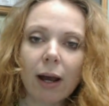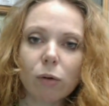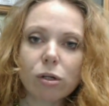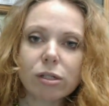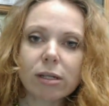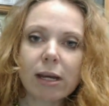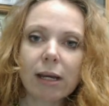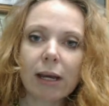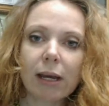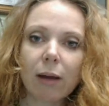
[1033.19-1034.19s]
we're
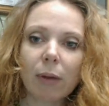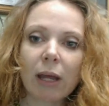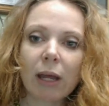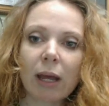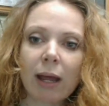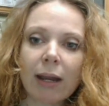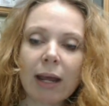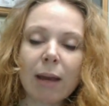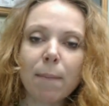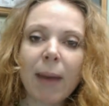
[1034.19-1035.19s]
seeing an
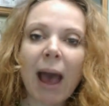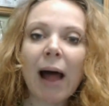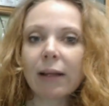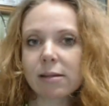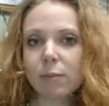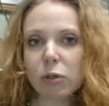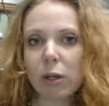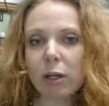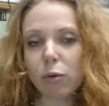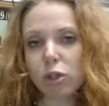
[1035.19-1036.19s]
imbalance
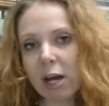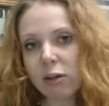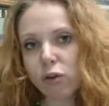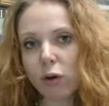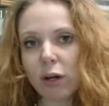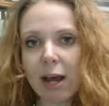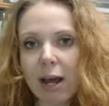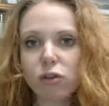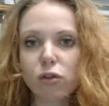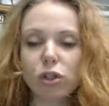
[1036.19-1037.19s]
between the progesterone and
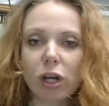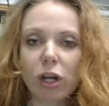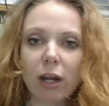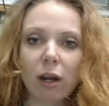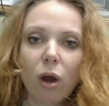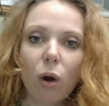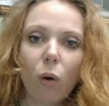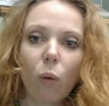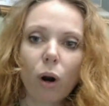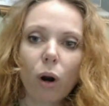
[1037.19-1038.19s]
estrogen,
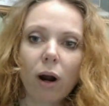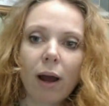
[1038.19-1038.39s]
or